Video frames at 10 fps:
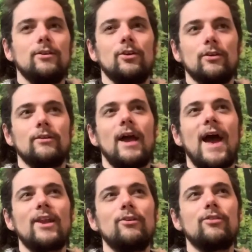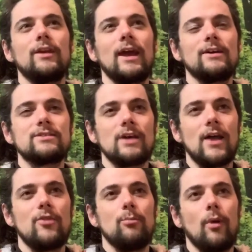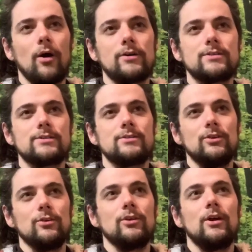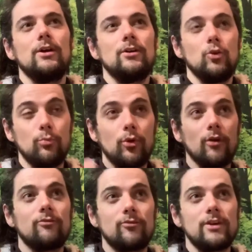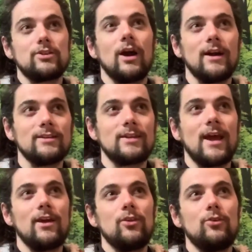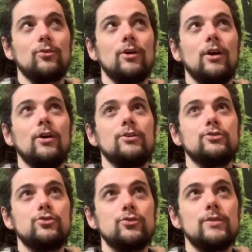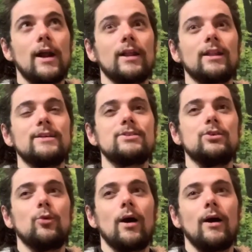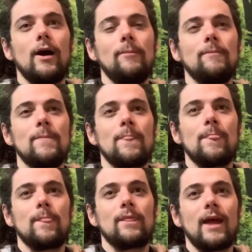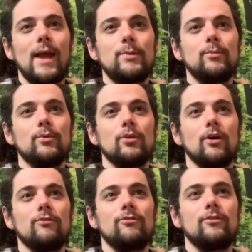How do you think outside the box? You put on fresh eyes. How do you do that unless you are capable of